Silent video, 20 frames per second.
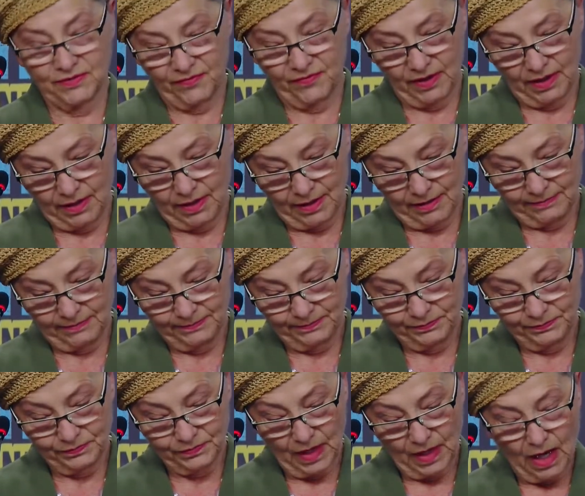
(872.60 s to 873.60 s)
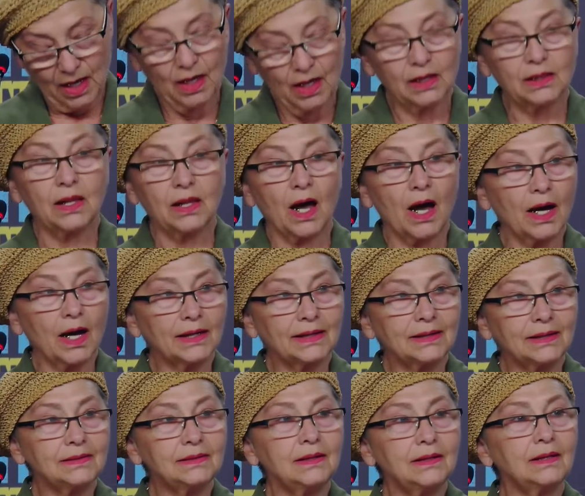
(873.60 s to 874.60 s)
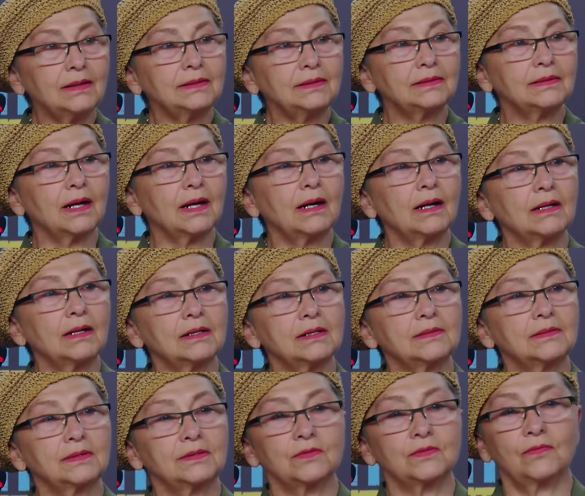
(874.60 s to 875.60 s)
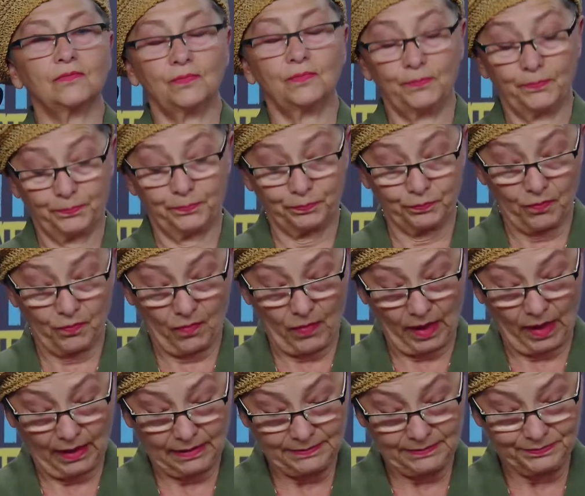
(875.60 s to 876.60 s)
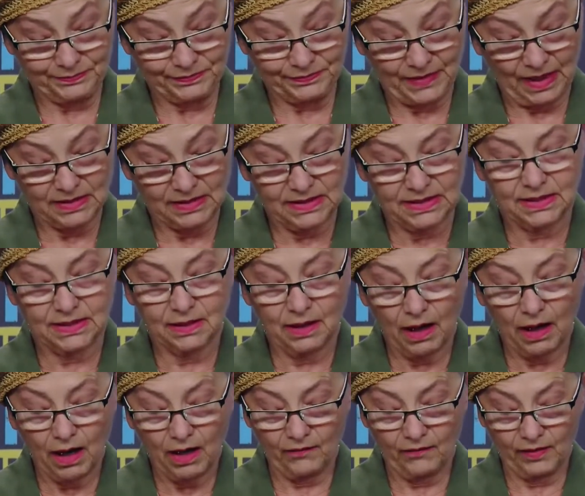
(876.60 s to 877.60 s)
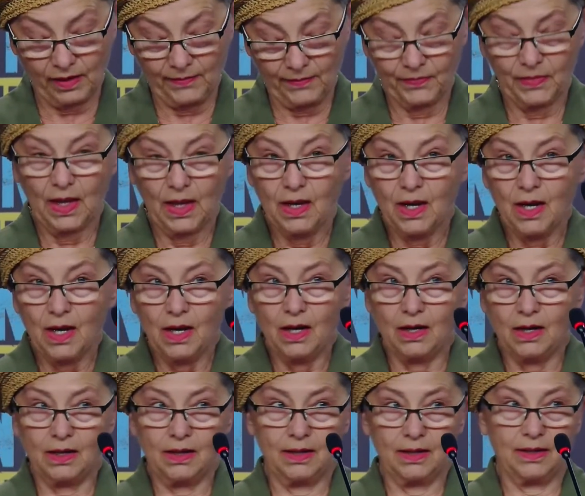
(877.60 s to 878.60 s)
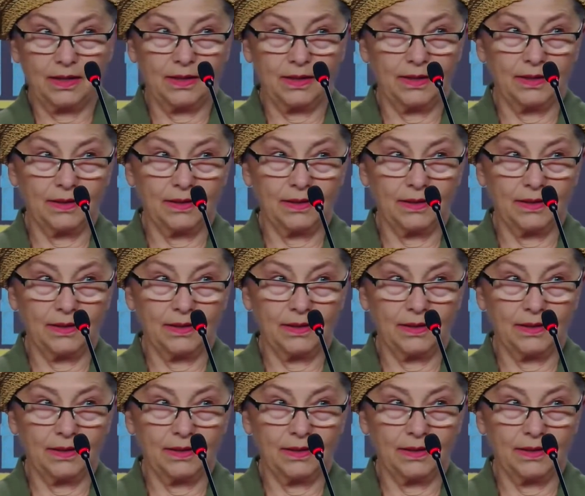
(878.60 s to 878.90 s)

First of all, extremely pleasant atmosphere, soft and interesting.